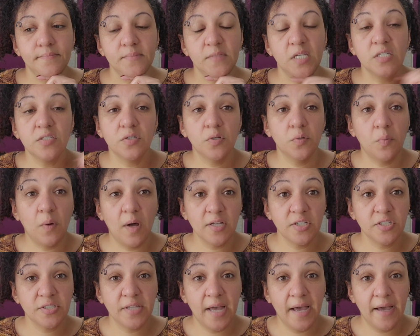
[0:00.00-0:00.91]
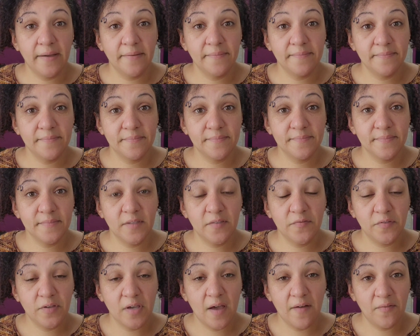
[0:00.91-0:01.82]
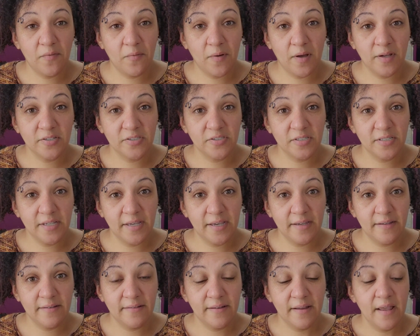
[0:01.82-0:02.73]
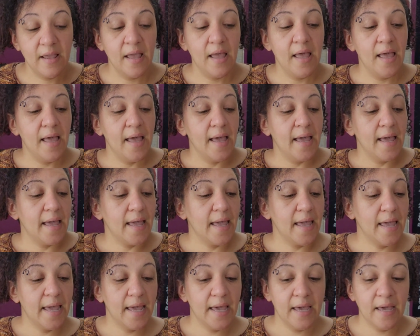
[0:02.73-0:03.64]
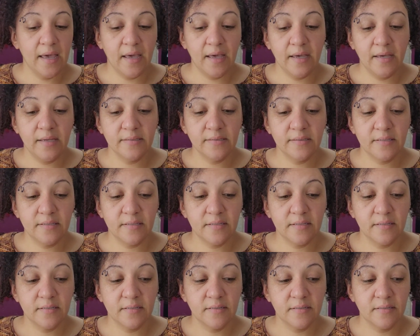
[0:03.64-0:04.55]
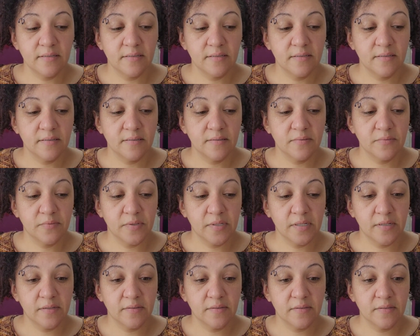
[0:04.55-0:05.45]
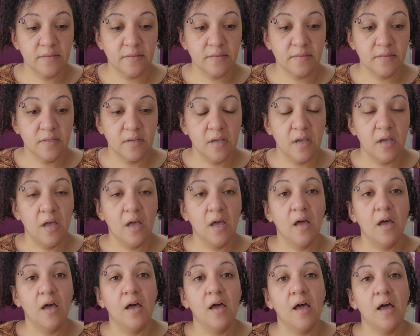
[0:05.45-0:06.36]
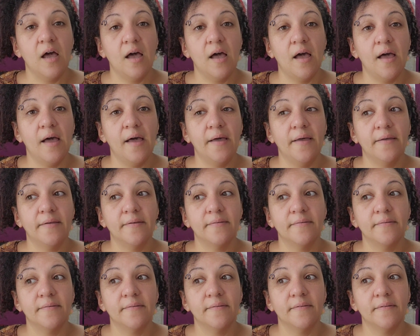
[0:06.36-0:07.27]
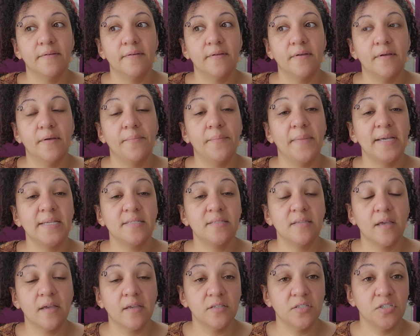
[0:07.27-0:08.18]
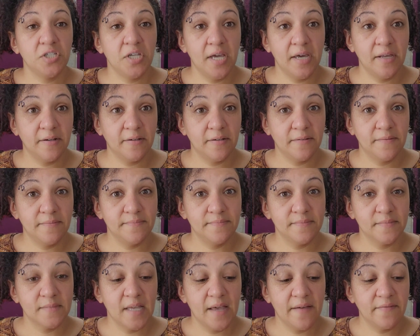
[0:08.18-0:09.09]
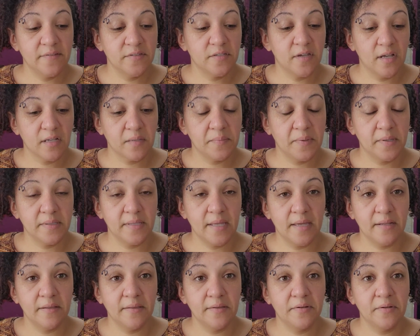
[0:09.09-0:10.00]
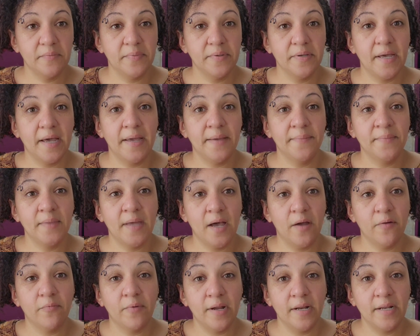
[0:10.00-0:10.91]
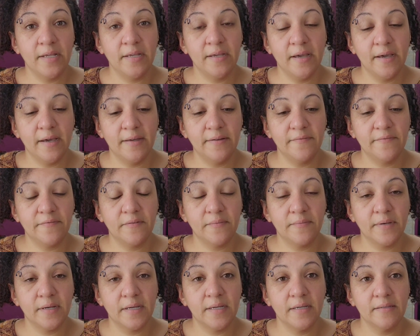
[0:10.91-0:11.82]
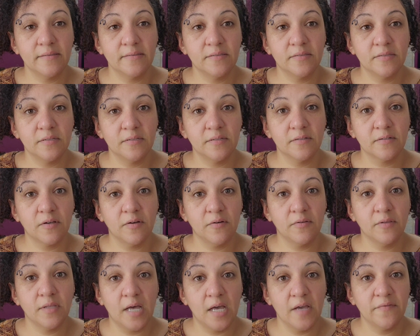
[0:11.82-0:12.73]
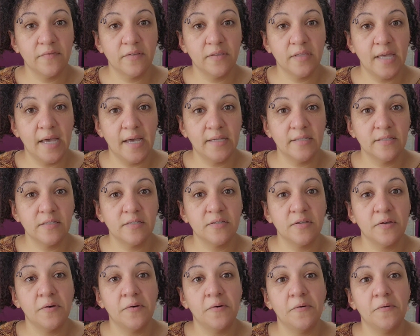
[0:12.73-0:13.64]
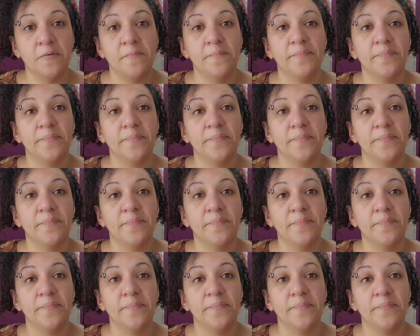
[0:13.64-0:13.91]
so watch that if you haven't watched it yet. And what else? My second channel. I haven't talked about that in a little bit. I'm not ready yet for to go live with that. So